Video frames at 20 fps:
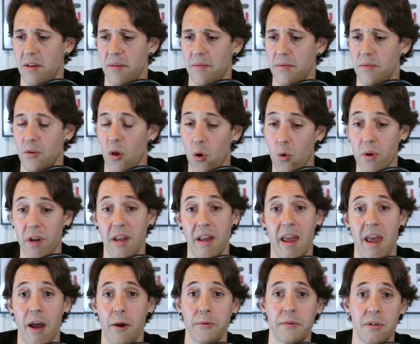known
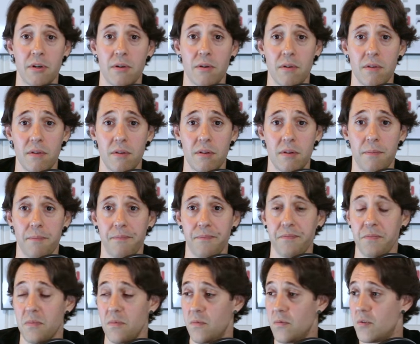encounters
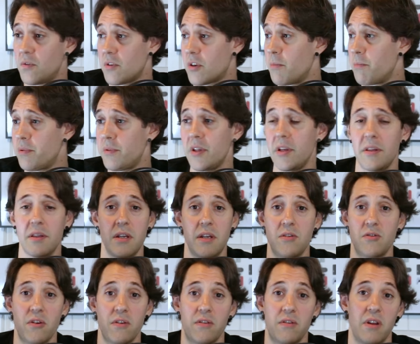completely
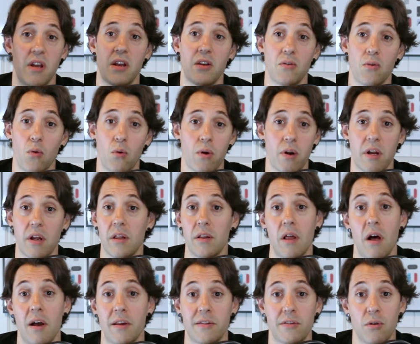just ignored and
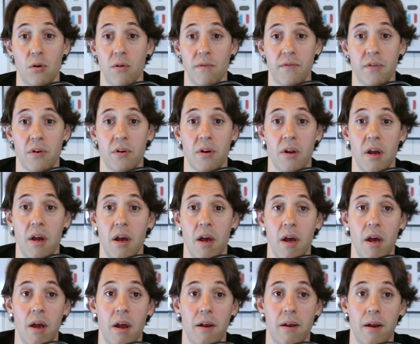glossed over.
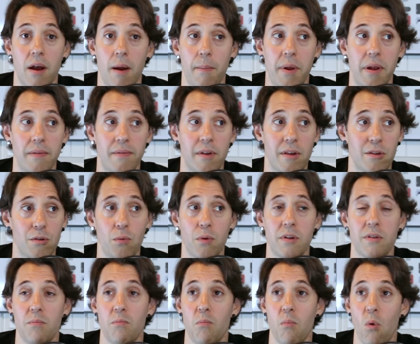I mean, this
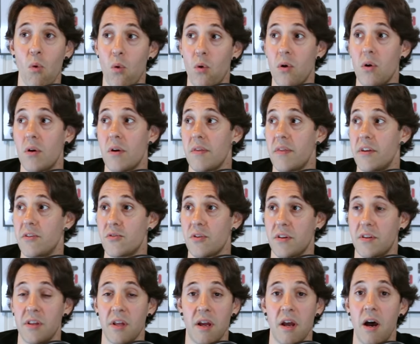was more than
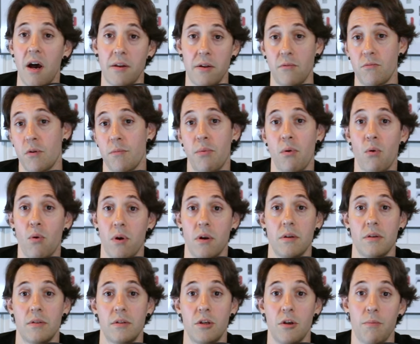just the Condon
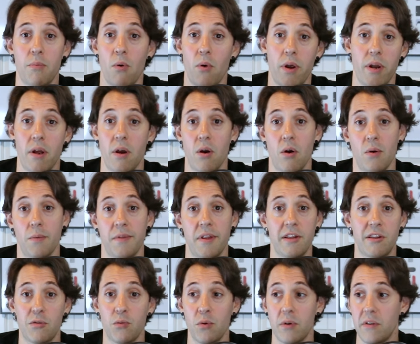Report 2.0.
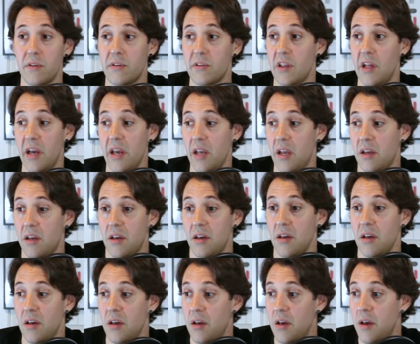This was
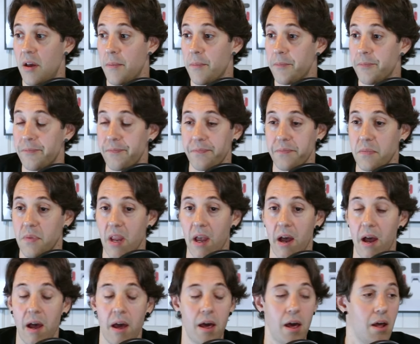like,
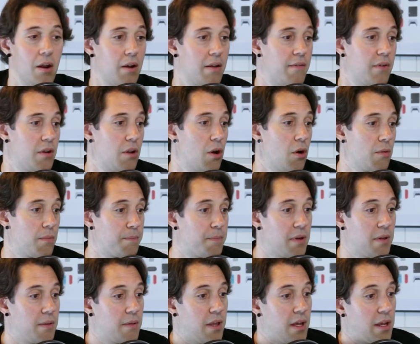I don't even know,
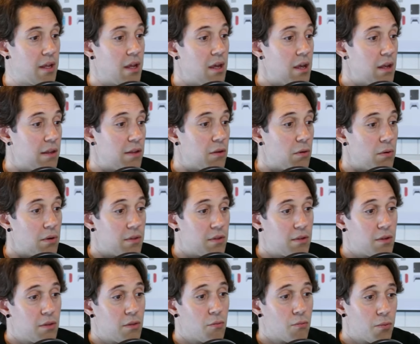but like, so
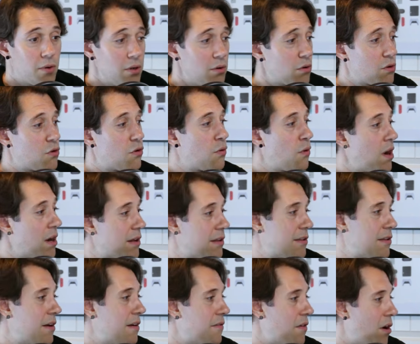the real
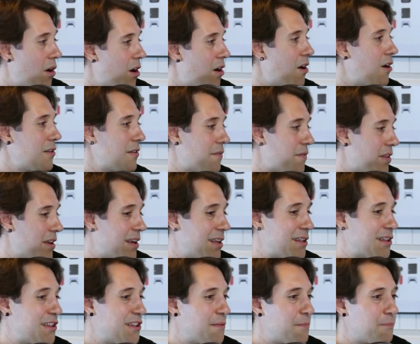crux of all of
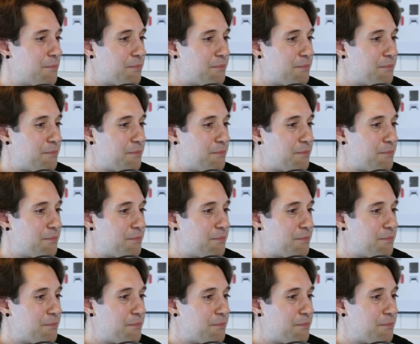this